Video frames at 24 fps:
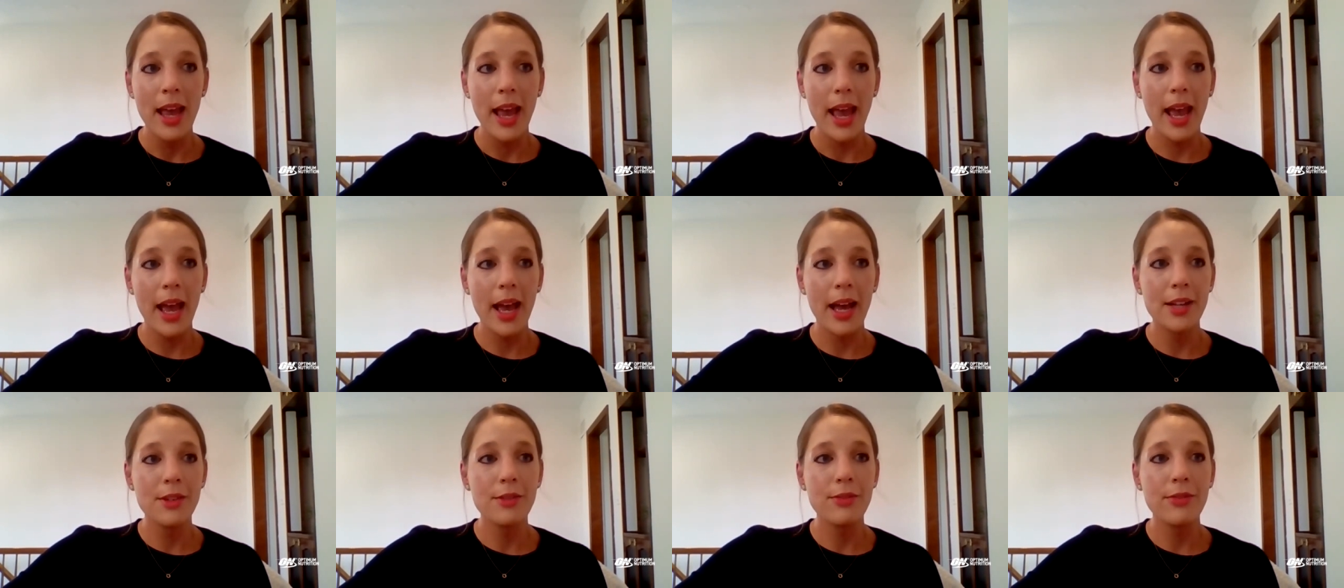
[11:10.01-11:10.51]

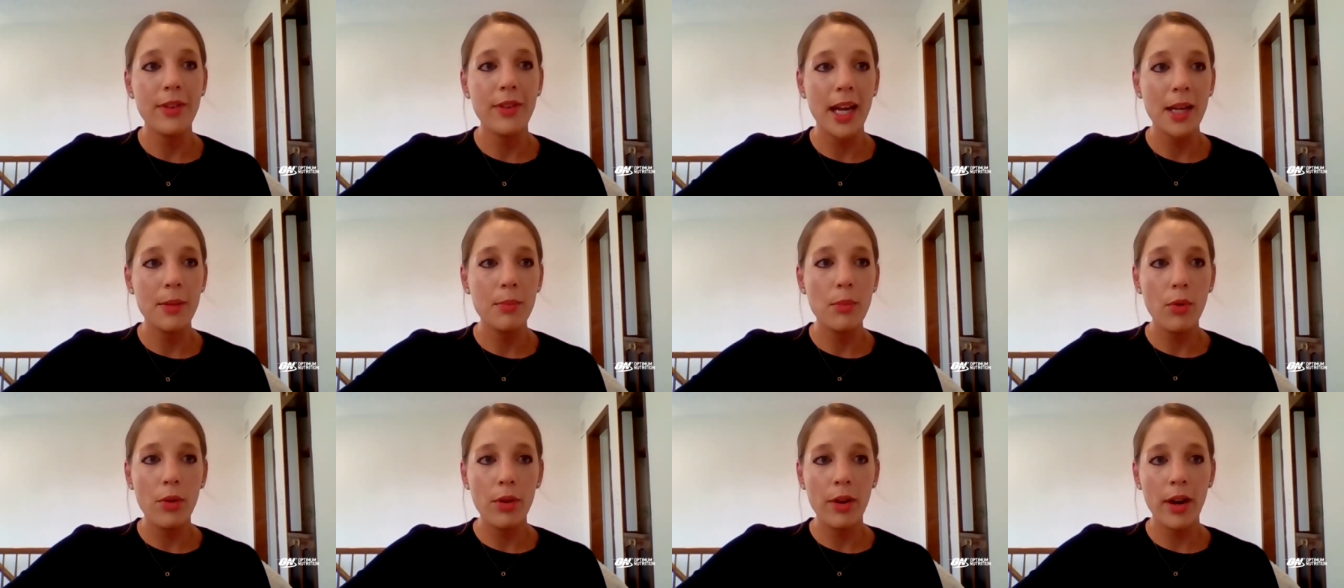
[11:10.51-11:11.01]
and
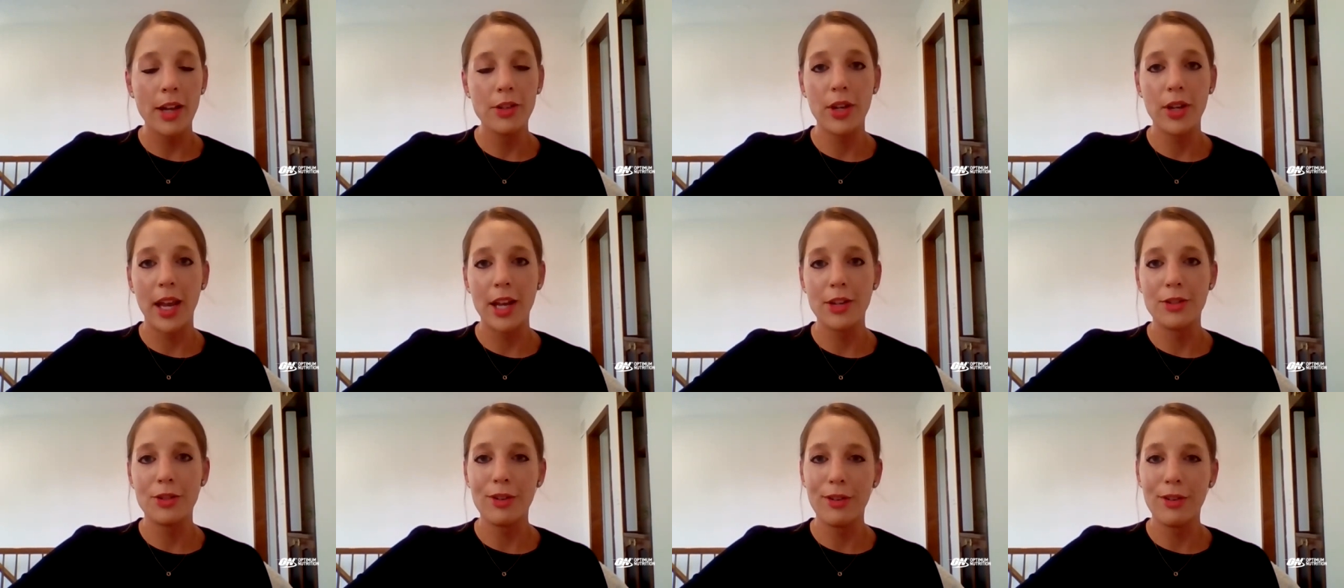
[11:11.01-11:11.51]
find more
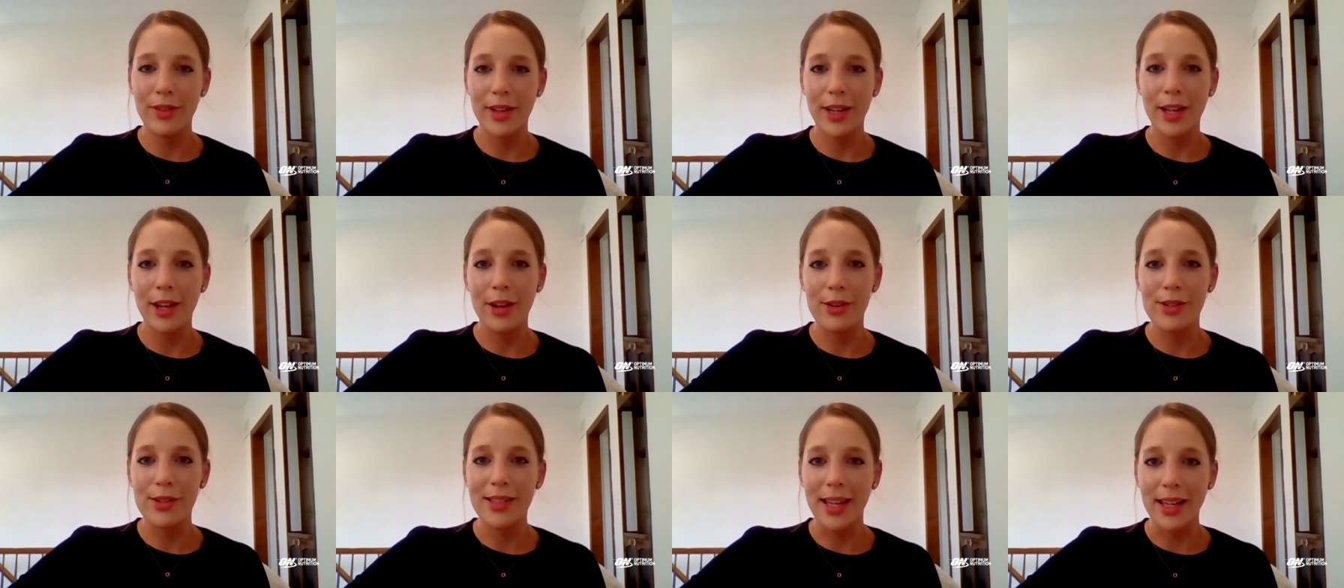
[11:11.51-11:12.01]
educational
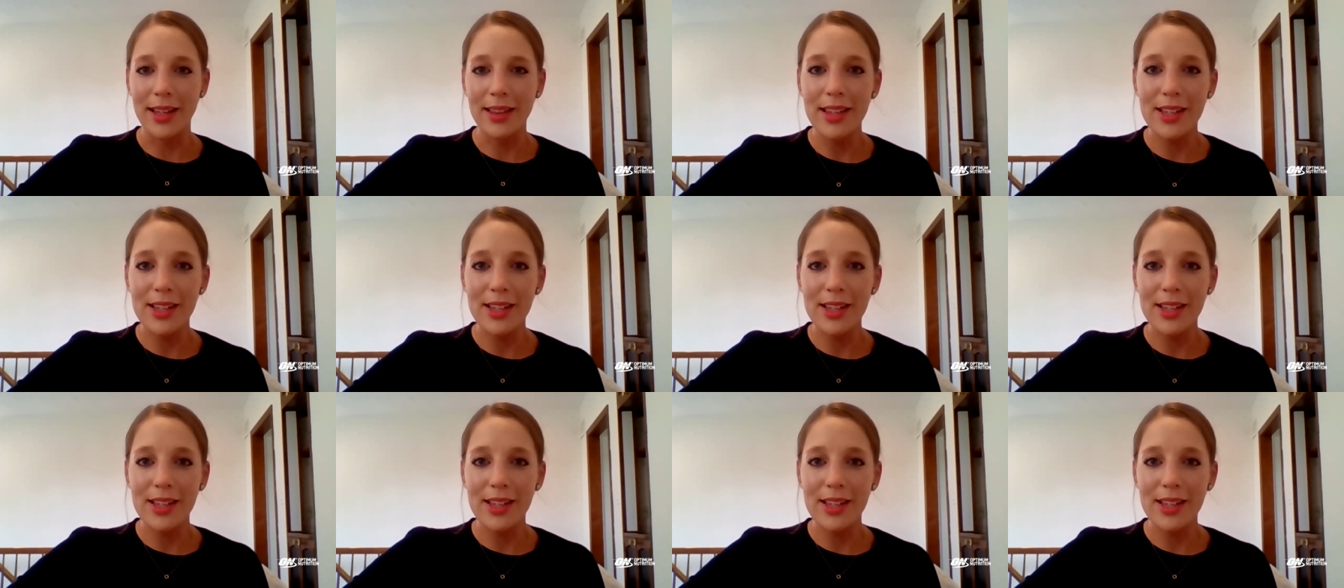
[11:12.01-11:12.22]
videos like